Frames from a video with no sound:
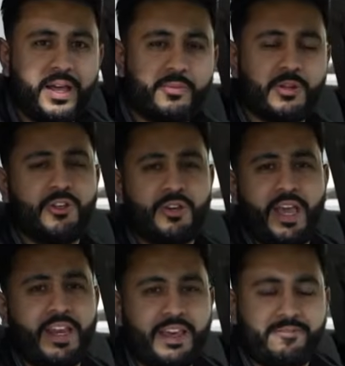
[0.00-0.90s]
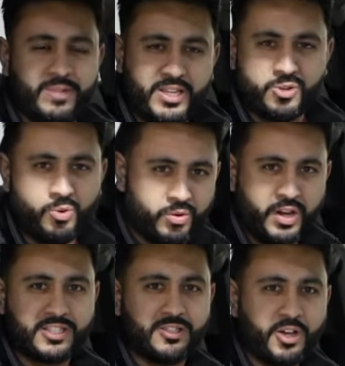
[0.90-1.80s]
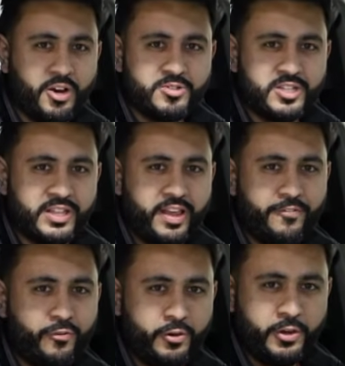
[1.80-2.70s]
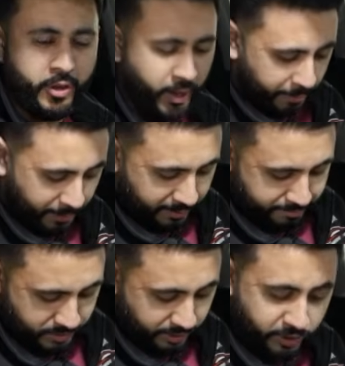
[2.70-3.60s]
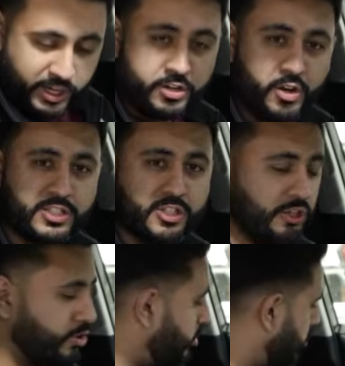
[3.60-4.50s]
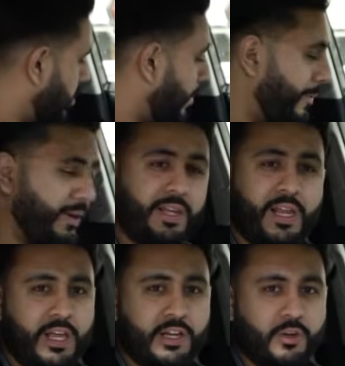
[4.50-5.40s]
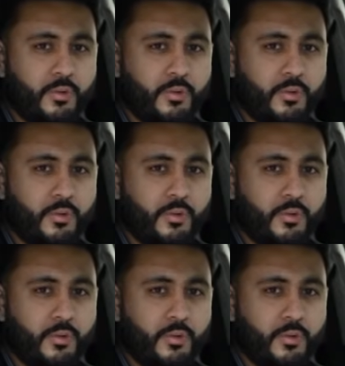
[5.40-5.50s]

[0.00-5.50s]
and then when you get in it, it's all nice and cozy in there for you. But a really nice solution, completely hidden